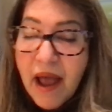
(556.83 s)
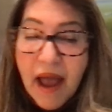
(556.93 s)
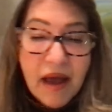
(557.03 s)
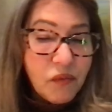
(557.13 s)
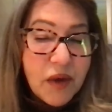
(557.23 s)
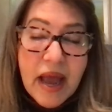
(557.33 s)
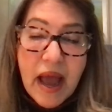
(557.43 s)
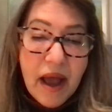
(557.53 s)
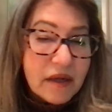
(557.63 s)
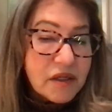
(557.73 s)
And we
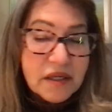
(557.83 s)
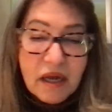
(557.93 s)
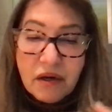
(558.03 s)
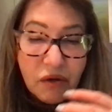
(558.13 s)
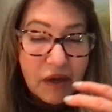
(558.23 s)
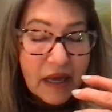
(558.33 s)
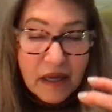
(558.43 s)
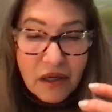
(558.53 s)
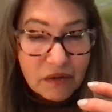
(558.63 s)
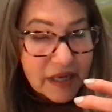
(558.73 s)
had Senator
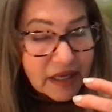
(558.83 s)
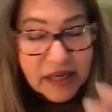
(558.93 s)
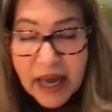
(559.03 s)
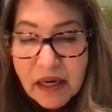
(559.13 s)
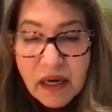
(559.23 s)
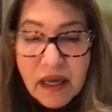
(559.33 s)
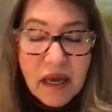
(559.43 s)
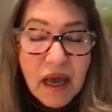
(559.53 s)
Ted Kennedy,